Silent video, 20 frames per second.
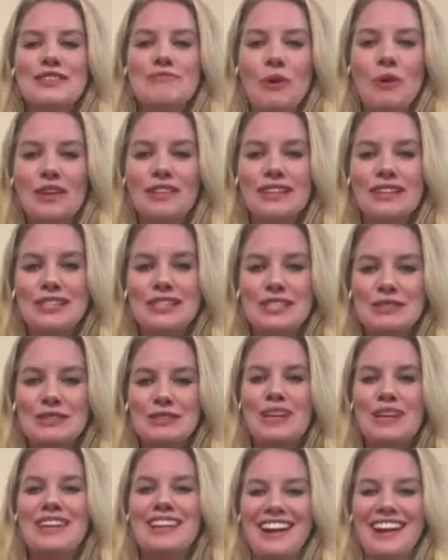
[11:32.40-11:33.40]
There's more than just
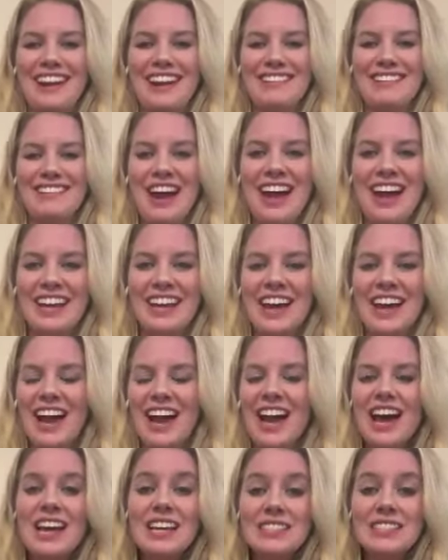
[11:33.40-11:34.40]
me there, right? Yeah.
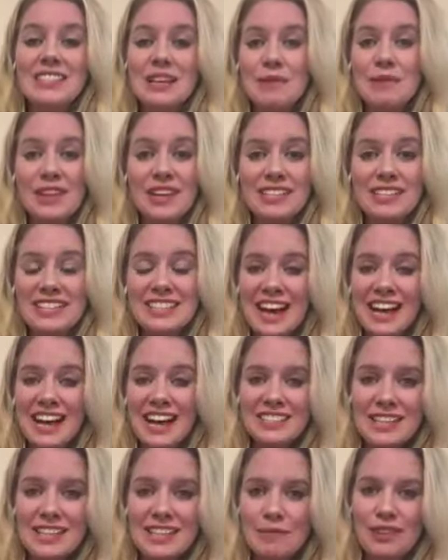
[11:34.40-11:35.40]
Some of these
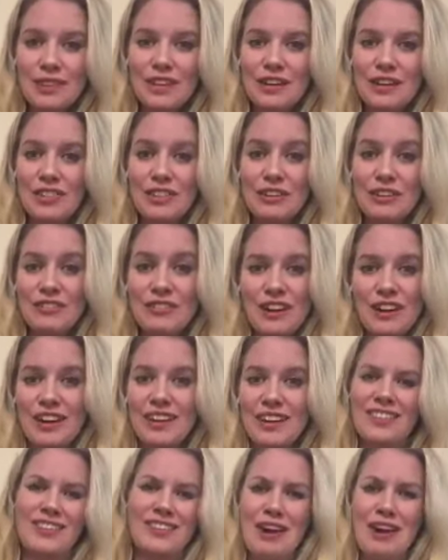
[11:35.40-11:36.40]
guys, I mean, they're
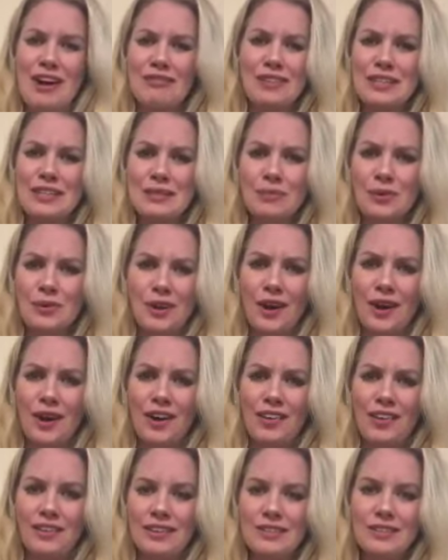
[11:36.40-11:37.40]
not flexible at
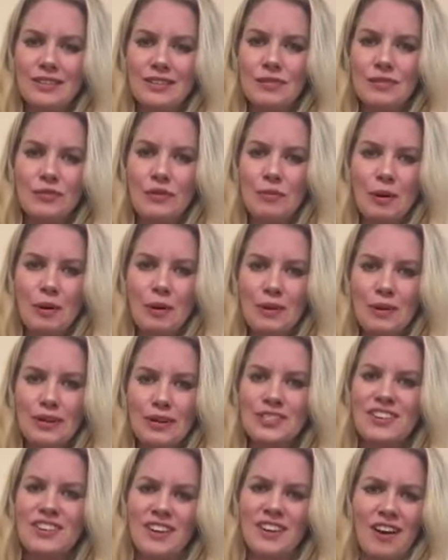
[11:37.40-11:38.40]
all. The football
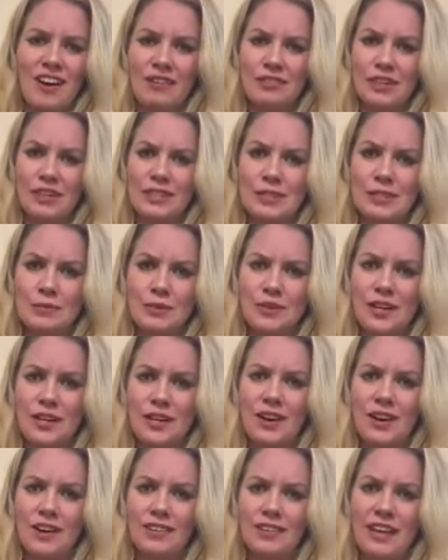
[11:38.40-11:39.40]
players are not flexible at
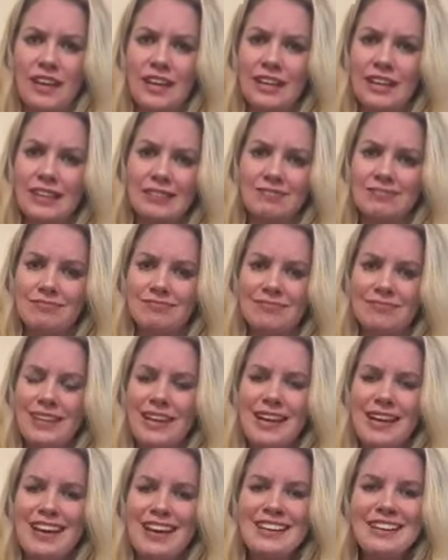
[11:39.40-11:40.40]
all. Like,
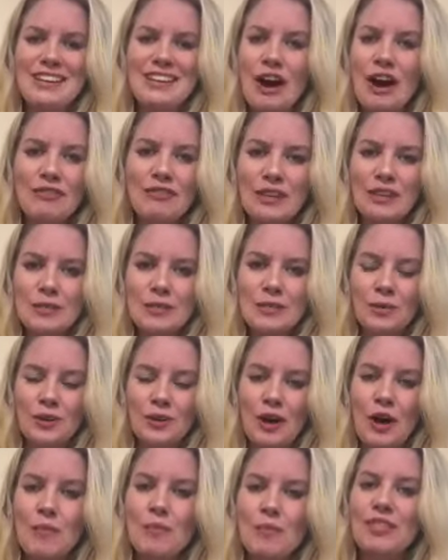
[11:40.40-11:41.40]
not flexible at
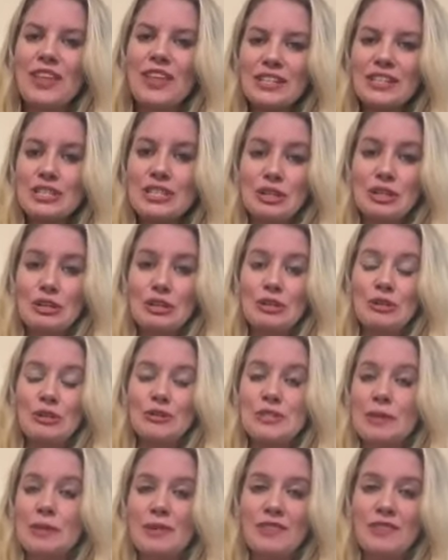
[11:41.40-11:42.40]
all. But they do.
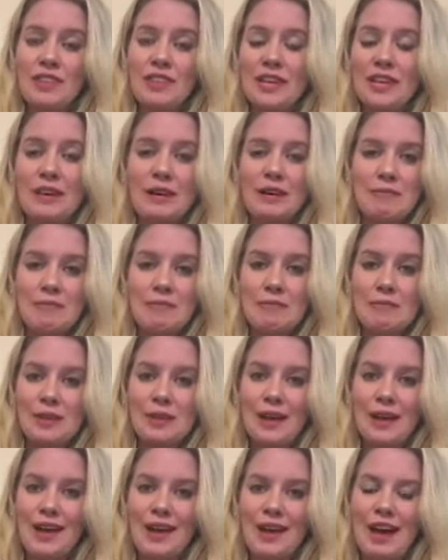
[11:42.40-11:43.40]
Some of them
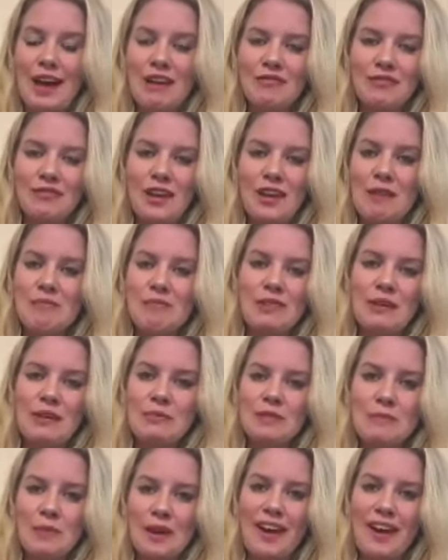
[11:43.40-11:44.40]
have come
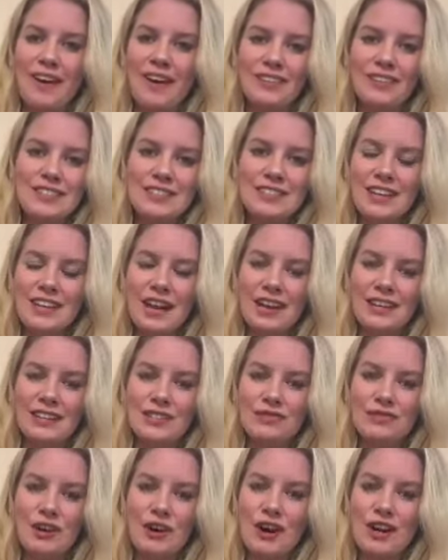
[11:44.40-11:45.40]
leaps and bounds, like,
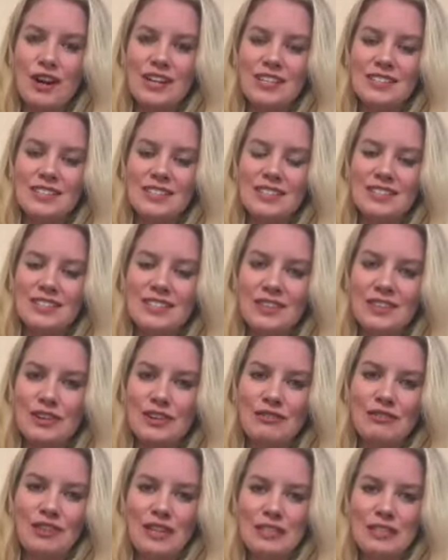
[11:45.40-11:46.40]
as far as
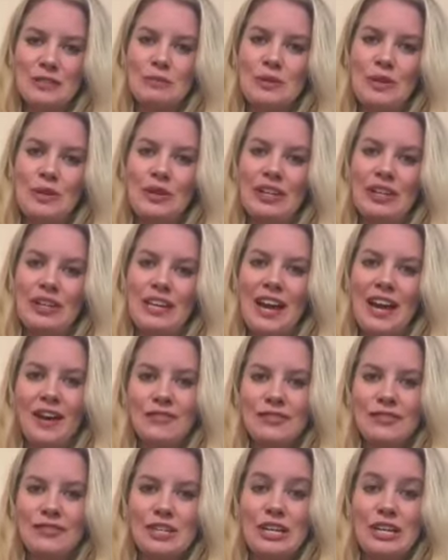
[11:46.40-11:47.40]
their flexibility
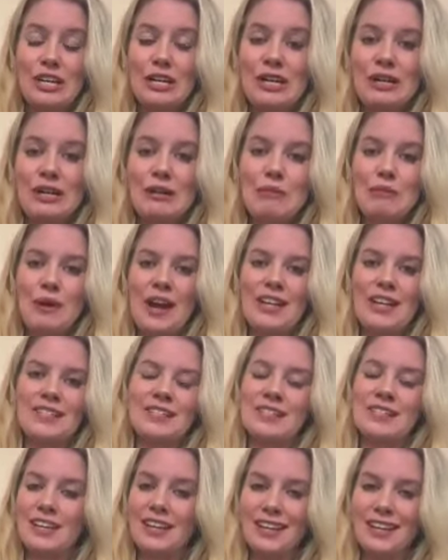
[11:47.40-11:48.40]
after
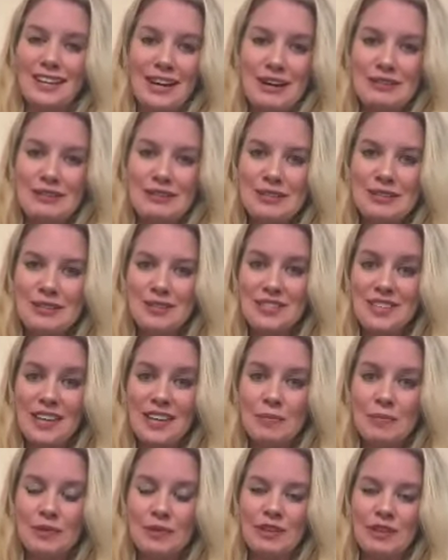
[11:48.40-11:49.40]
practicing, so it's
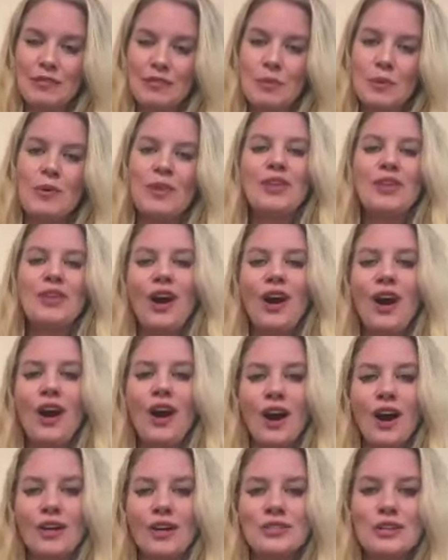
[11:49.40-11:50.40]
unbelievable. But there
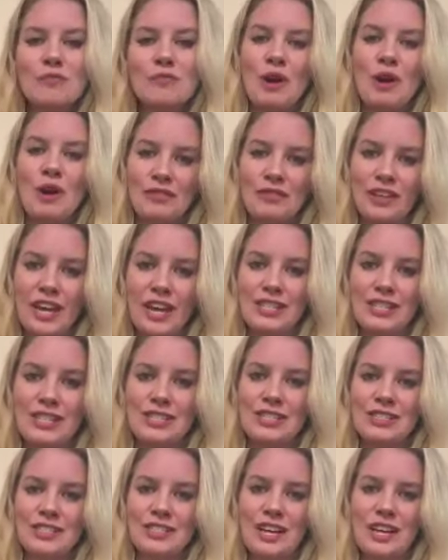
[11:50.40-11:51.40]
are also
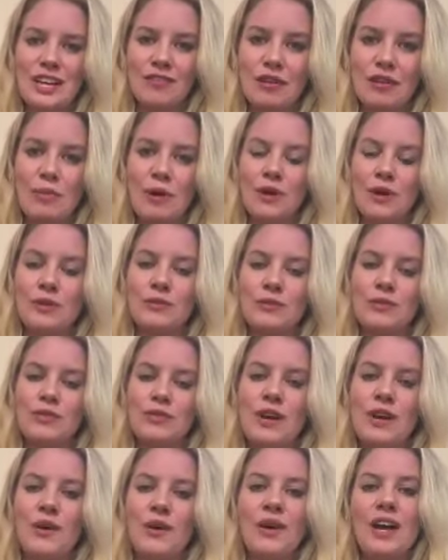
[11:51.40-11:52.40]
modifications to every pose.
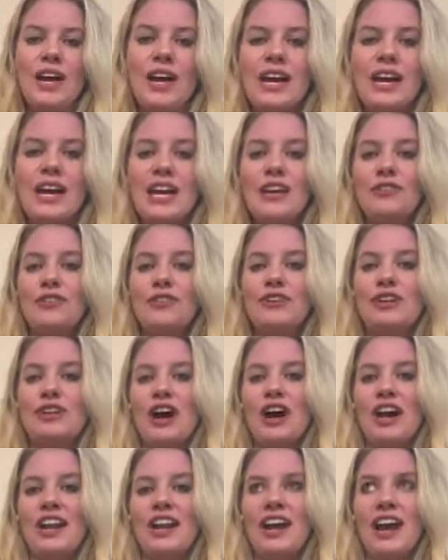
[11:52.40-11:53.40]
So if you're
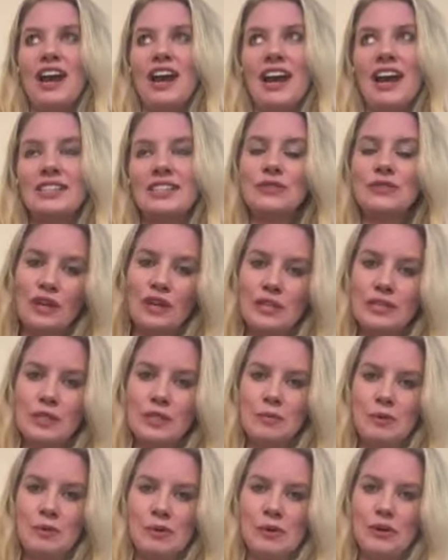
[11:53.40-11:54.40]
not as
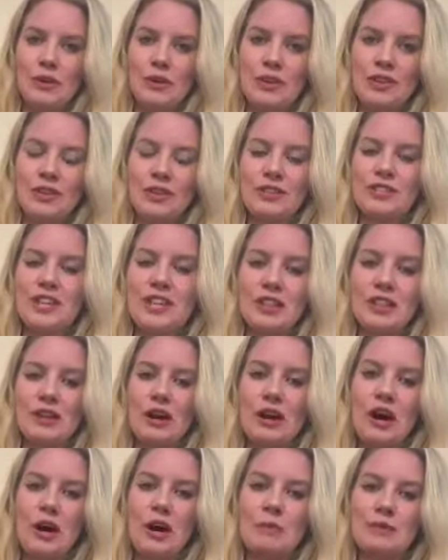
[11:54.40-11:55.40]
flexible, there's
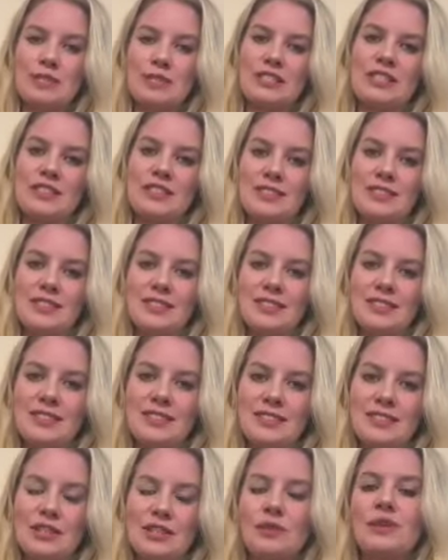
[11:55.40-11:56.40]
other options,
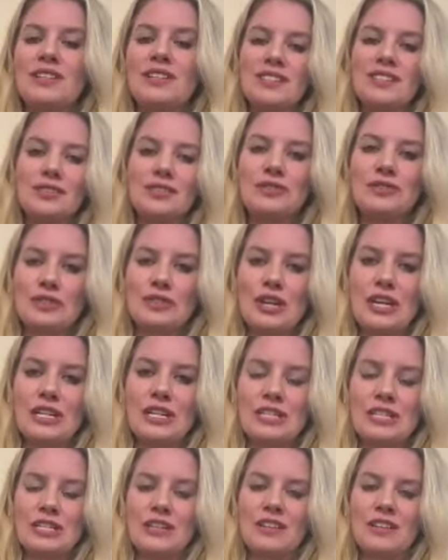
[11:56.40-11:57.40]
so you can still
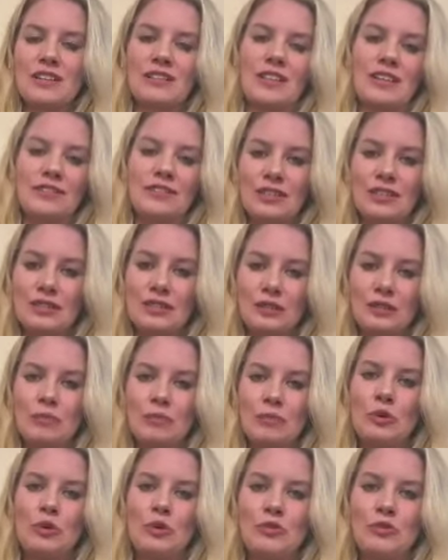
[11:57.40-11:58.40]
stretch and eventually
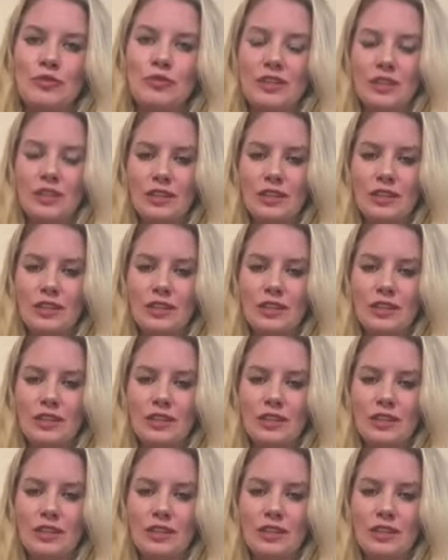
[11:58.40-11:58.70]
move